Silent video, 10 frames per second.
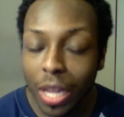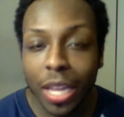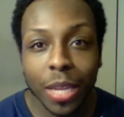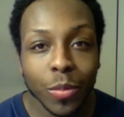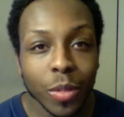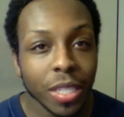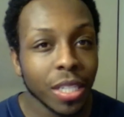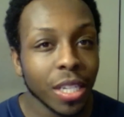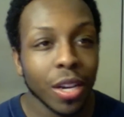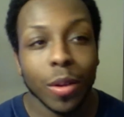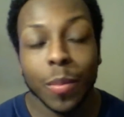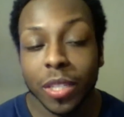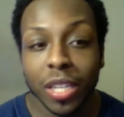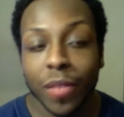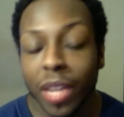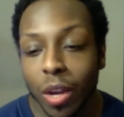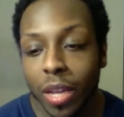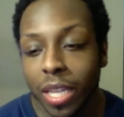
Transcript: He was, you know, he posted a video on